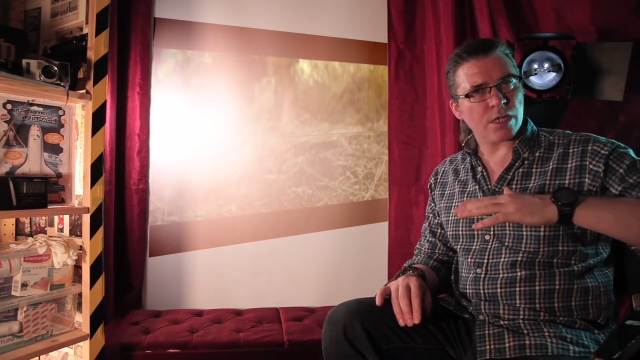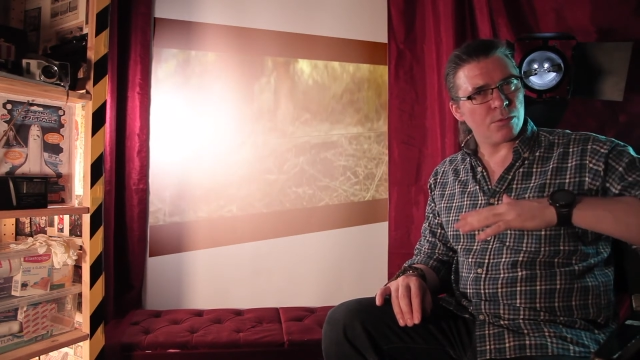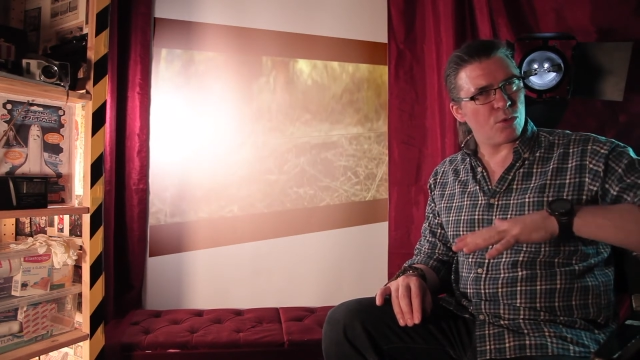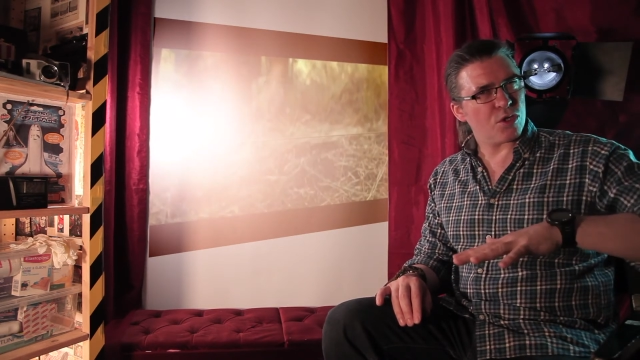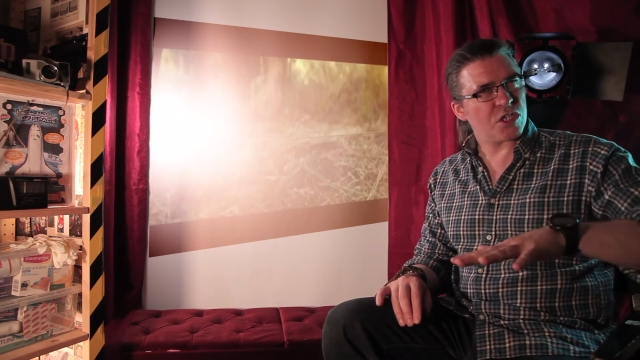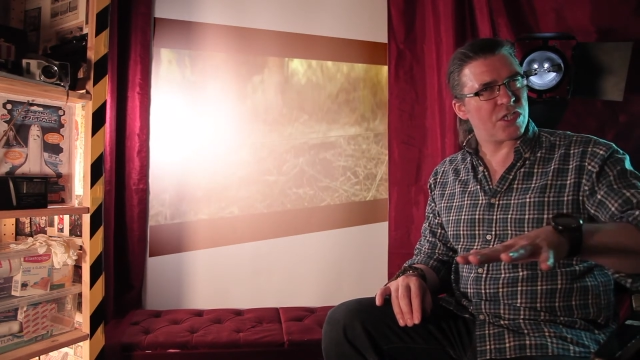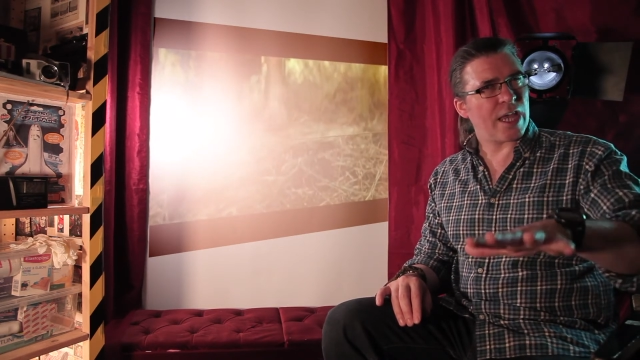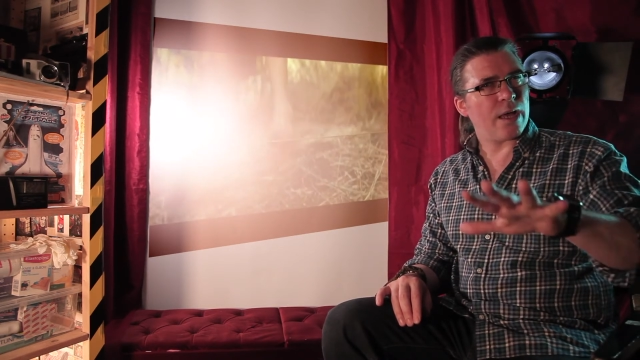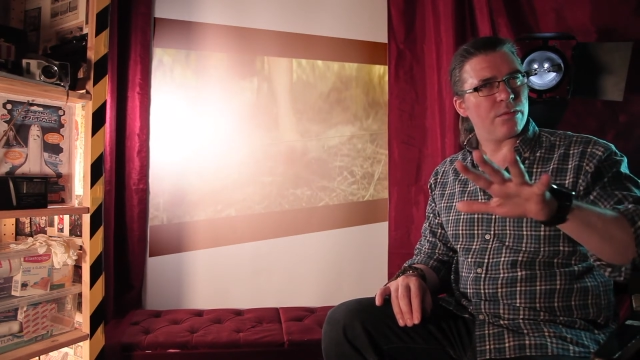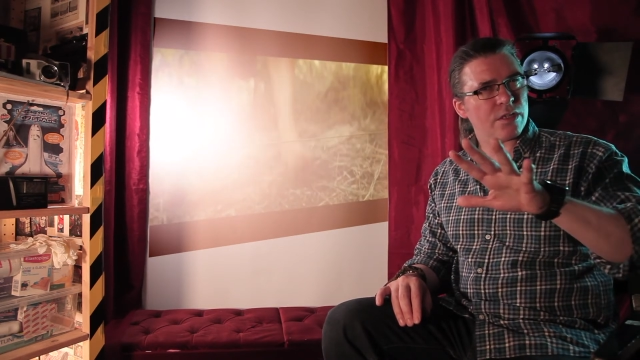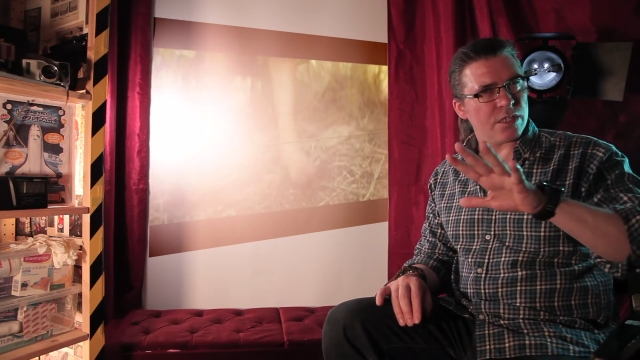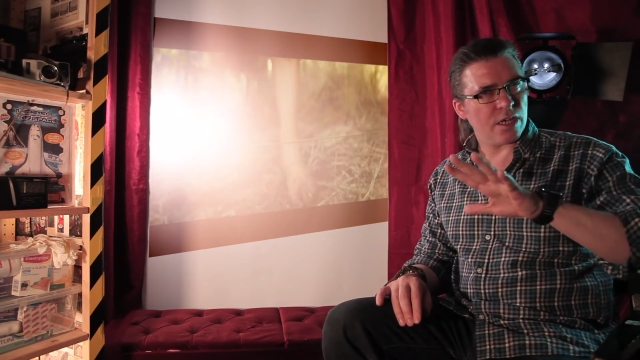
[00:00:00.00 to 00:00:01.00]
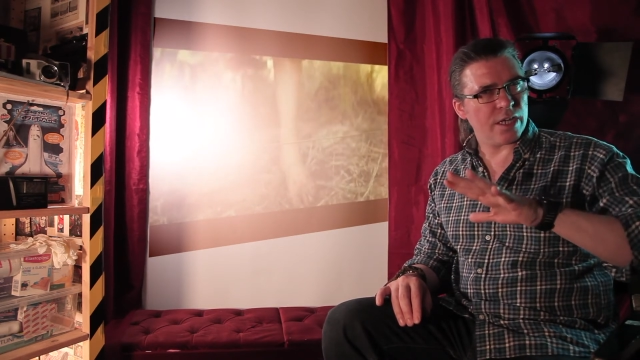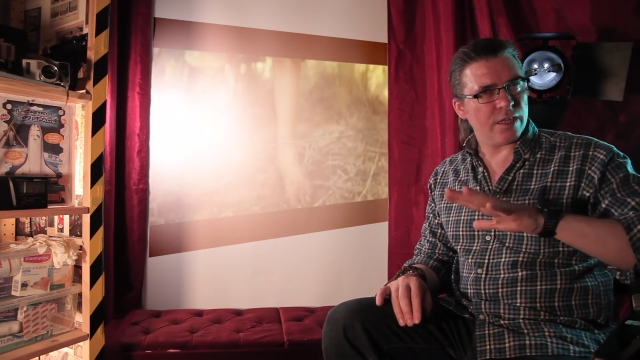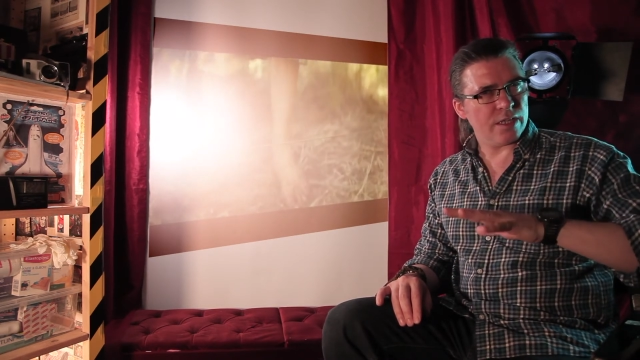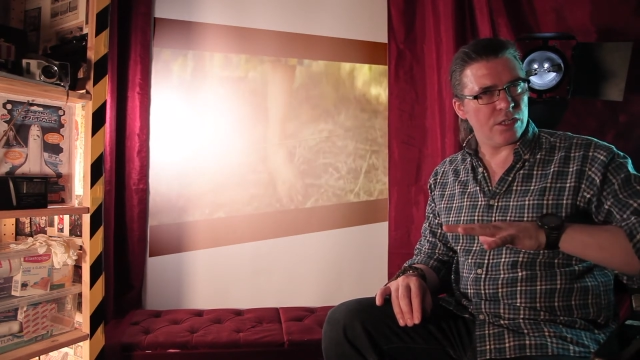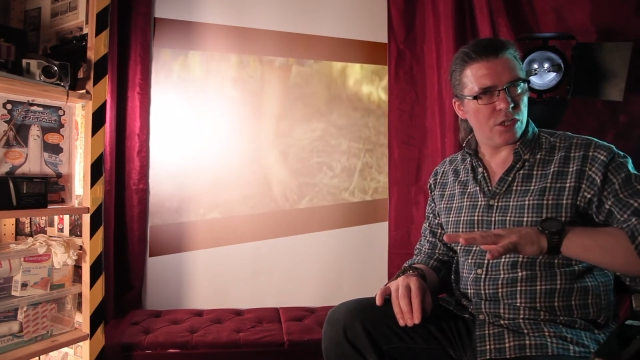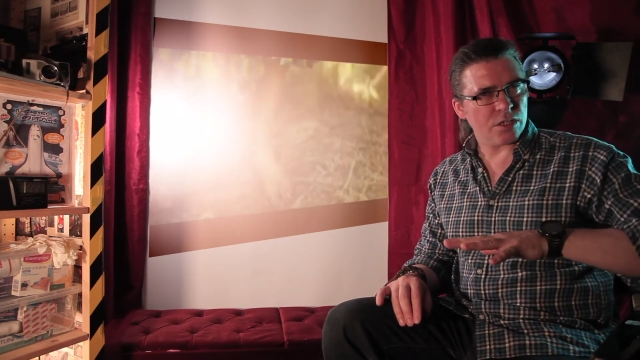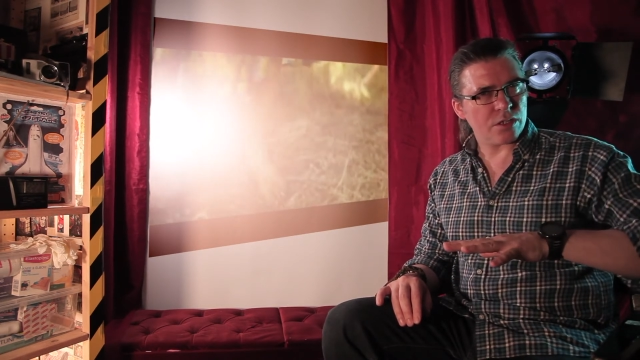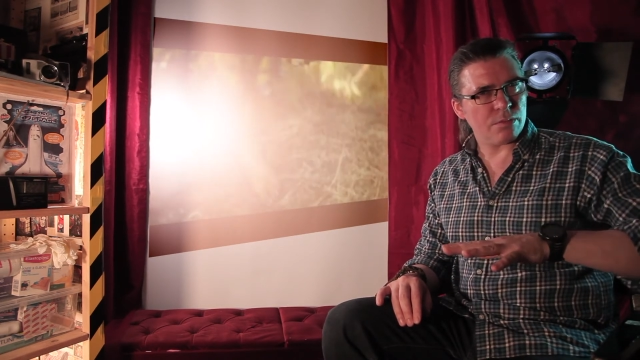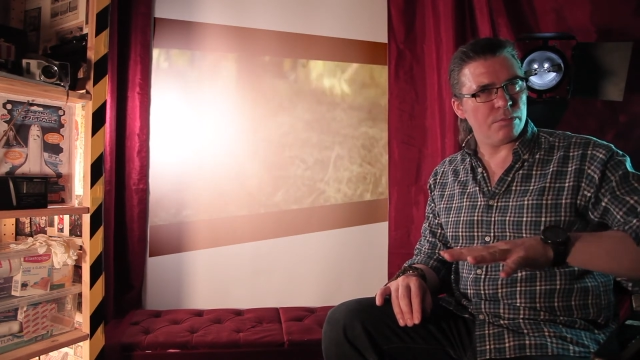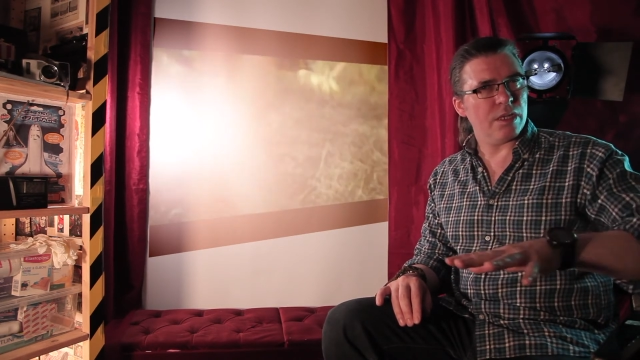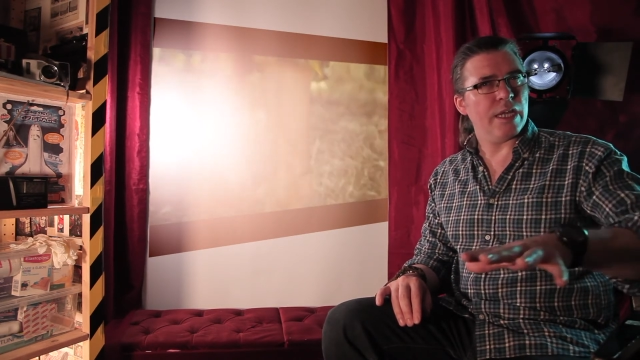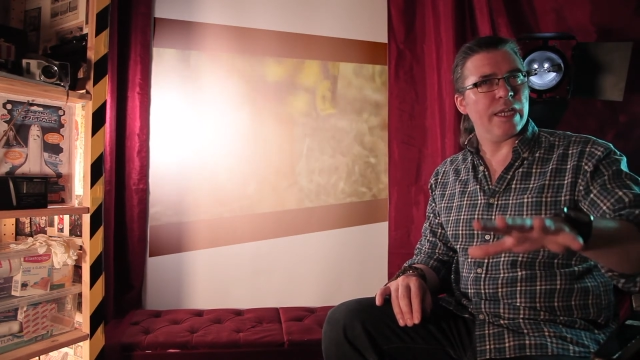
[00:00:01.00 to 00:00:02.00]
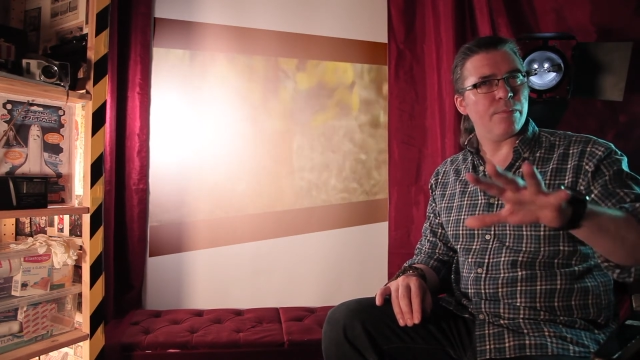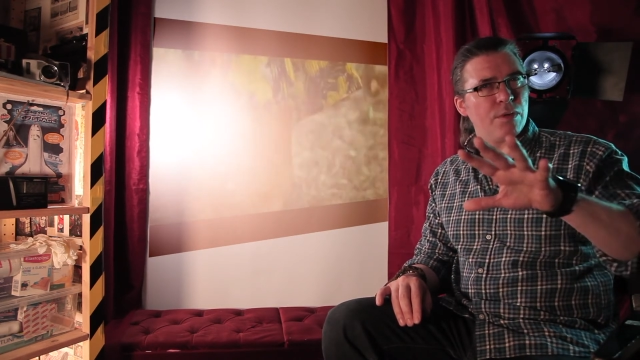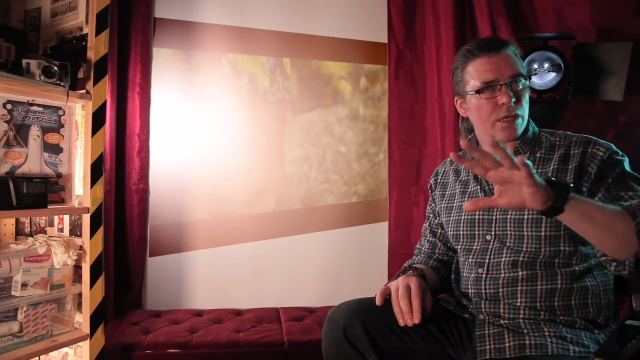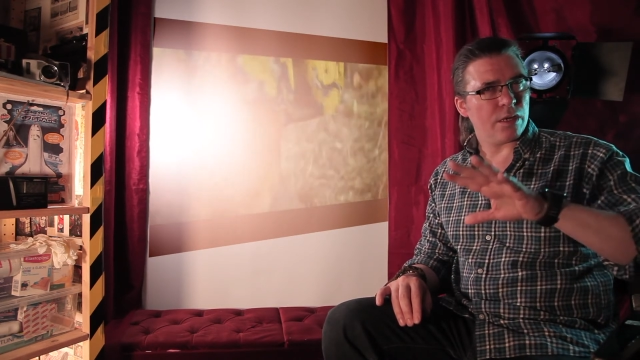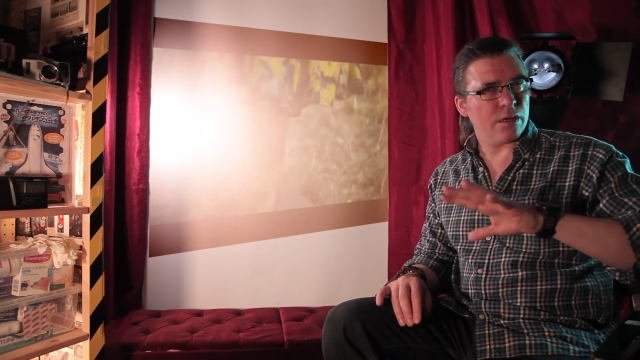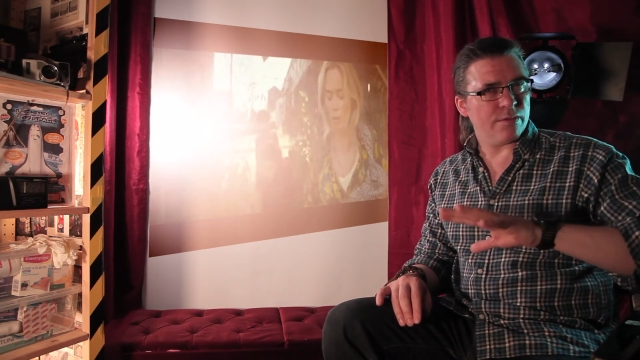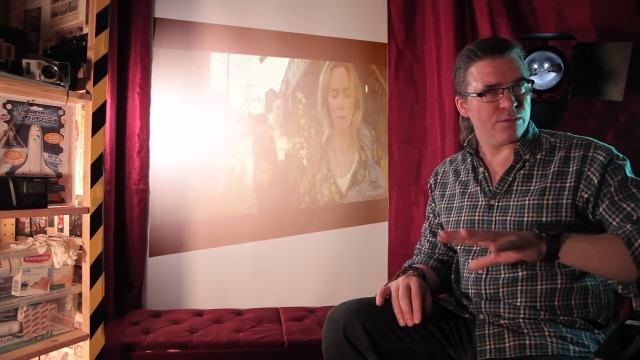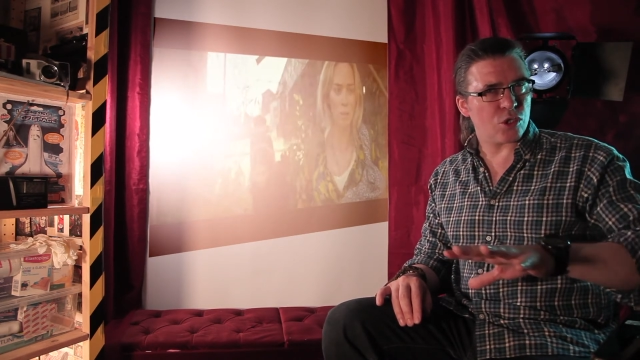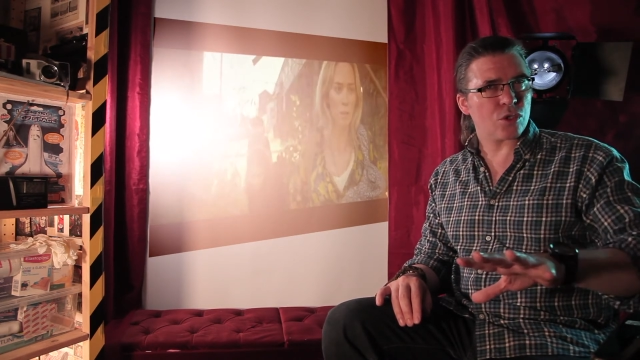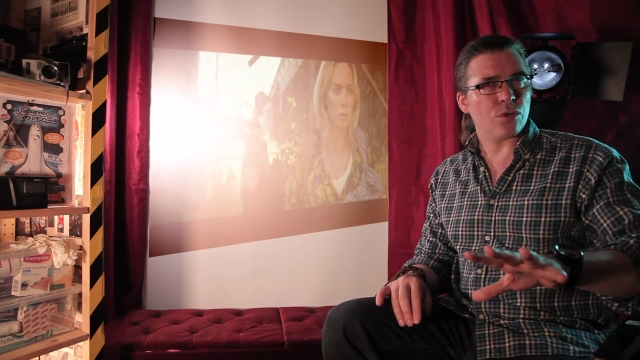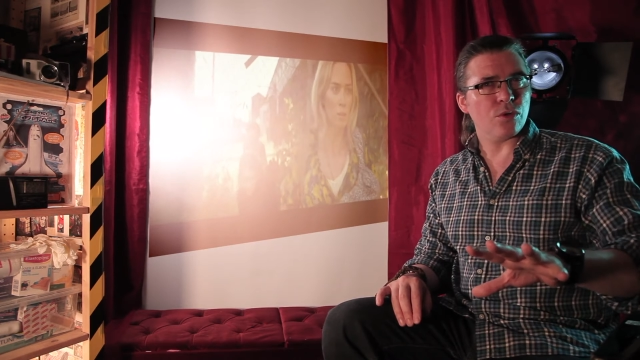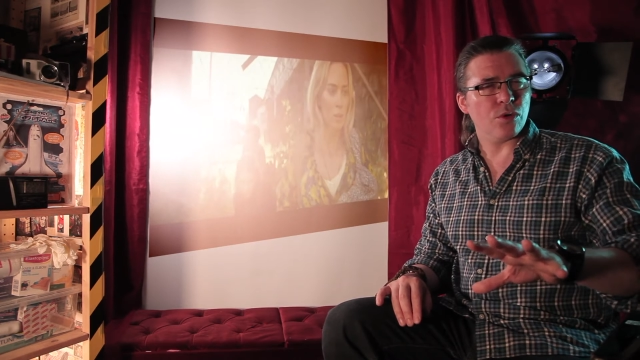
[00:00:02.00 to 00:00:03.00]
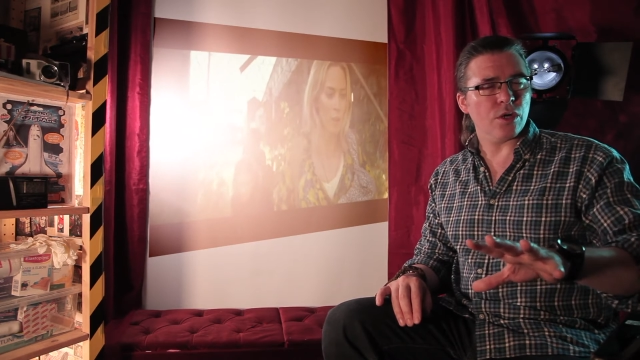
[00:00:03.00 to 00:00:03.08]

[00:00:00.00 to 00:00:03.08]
as more sound design than just manipulative score.